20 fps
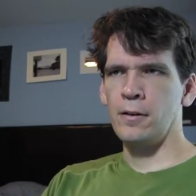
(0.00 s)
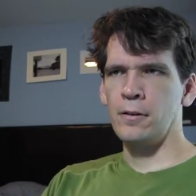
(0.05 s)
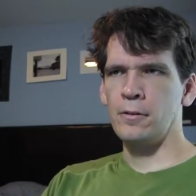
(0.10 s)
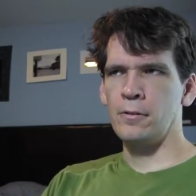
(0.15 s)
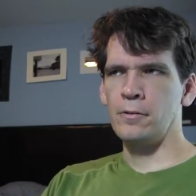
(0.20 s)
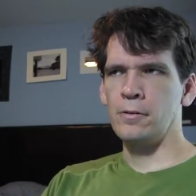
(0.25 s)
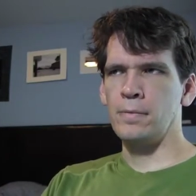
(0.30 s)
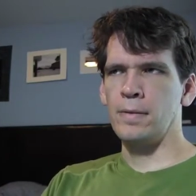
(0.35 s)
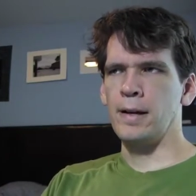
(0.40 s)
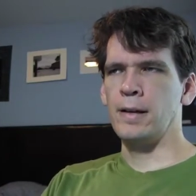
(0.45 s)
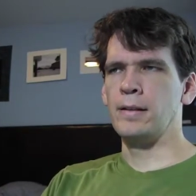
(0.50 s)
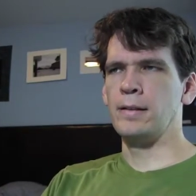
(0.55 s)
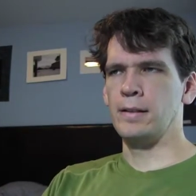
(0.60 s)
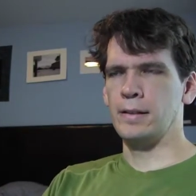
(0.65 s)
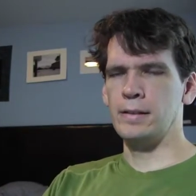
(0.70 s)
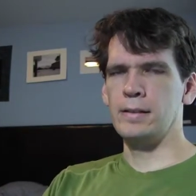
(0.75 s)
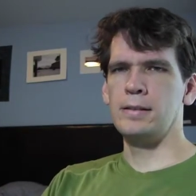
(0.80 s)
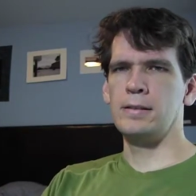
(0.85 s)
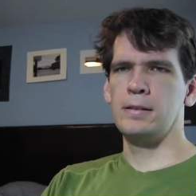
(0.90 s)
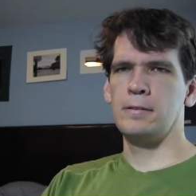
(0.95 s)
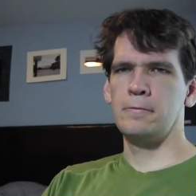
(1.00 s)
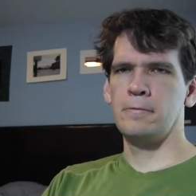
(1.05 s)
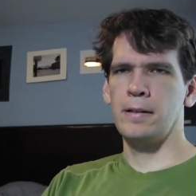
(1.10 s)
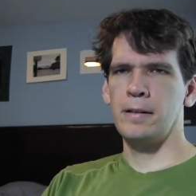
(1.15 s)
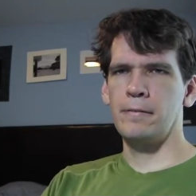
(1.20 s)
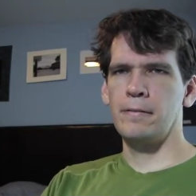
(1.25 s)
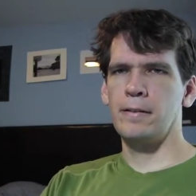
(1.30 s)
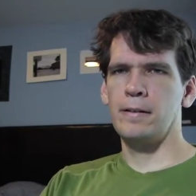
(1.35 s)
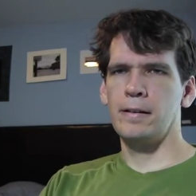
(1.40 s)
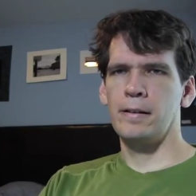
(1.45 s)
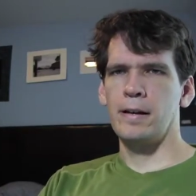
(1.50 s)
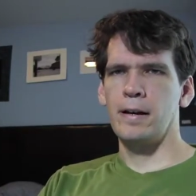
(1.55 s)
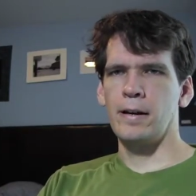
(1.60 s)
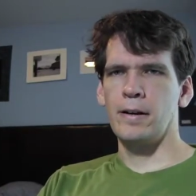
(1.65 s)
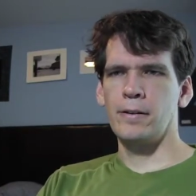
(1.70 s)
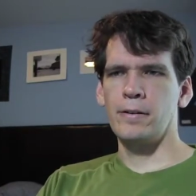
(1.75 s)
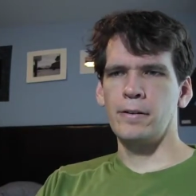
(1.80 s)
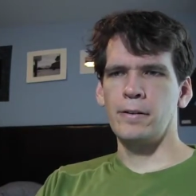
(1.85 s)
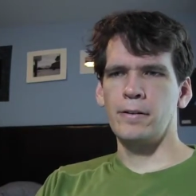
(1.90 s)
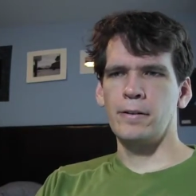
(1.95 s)
who's my least favorite
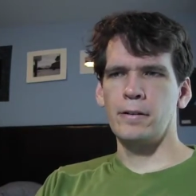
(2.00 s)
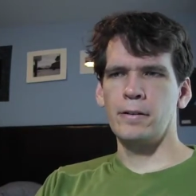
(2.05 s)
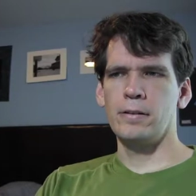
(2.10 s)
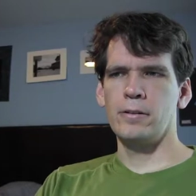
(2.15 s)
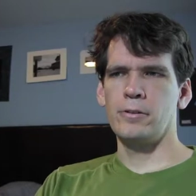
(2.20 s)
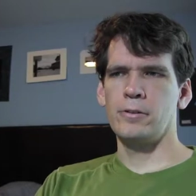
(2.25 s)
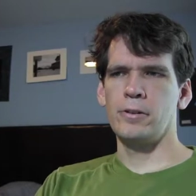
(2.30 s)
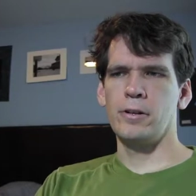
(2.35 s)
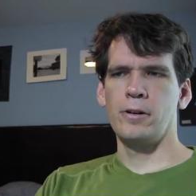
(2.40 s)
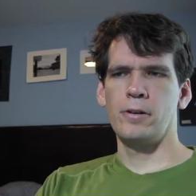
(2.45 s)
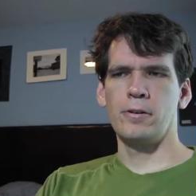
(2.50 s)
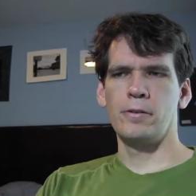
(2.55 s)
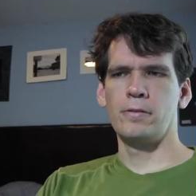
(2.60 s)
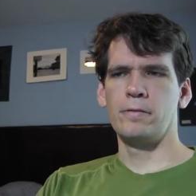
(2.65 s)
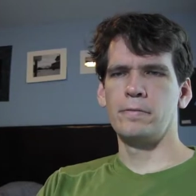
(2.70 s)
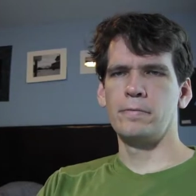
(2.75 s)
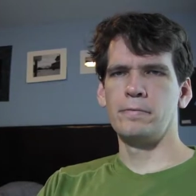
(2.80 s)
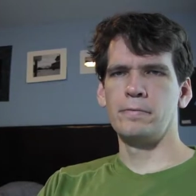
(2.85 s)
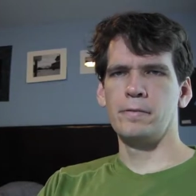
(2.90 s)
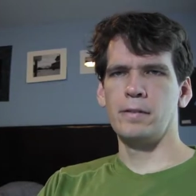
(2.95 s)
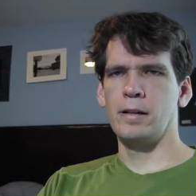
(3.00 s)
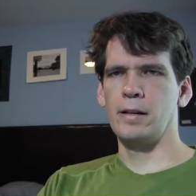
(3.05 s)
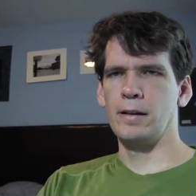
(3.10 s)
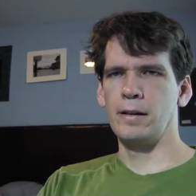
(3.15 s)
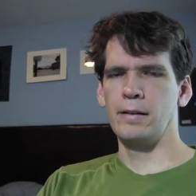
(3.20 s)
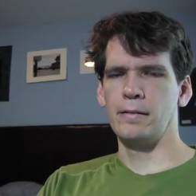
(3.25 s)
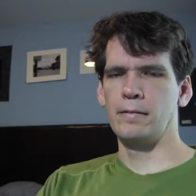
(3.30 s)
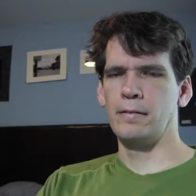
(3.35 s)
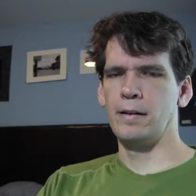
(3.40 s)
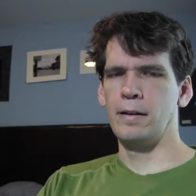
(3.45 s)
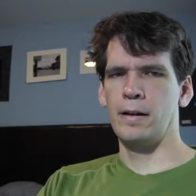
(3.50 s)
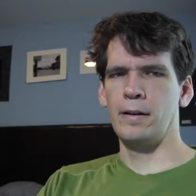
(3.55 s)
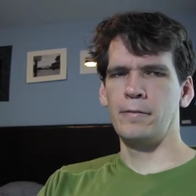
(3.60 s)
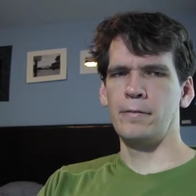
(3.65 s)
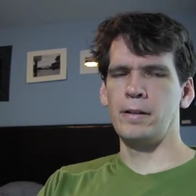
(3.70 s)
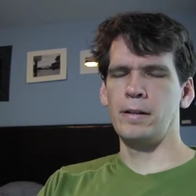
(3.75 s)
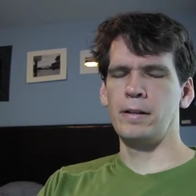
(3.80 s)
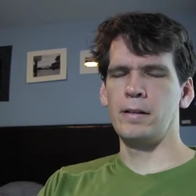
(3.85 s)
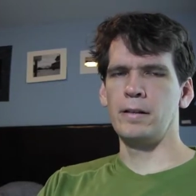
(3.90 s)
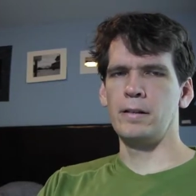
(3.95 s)
character in the show.
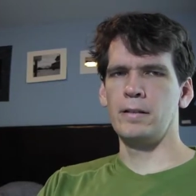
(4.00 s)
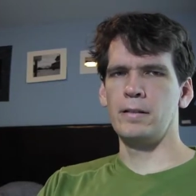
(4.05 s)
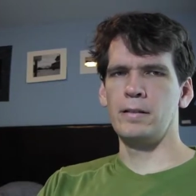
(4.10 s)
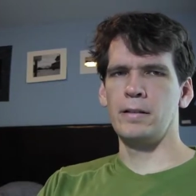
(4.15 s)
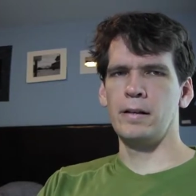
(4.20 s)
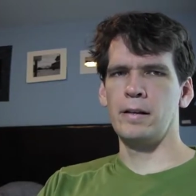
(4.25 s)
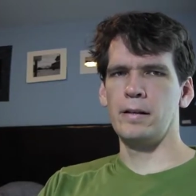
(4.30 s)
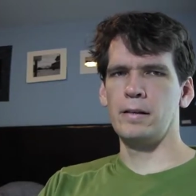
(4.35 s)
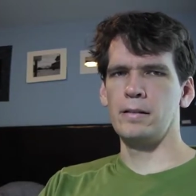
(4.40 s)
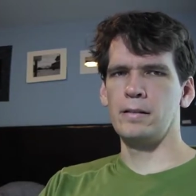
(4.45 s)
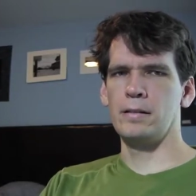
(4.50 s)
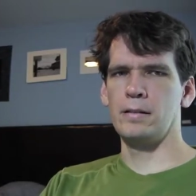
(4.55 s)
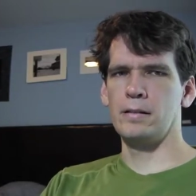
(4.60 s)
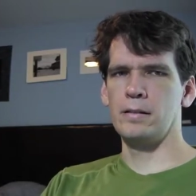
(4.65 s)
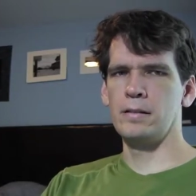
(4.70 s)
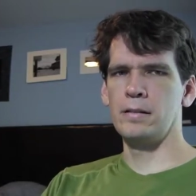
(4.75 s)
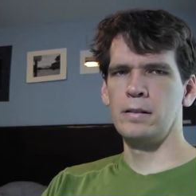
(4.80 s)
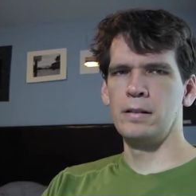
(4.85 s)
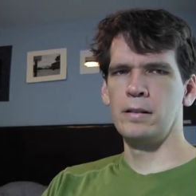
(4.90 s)
Everything he says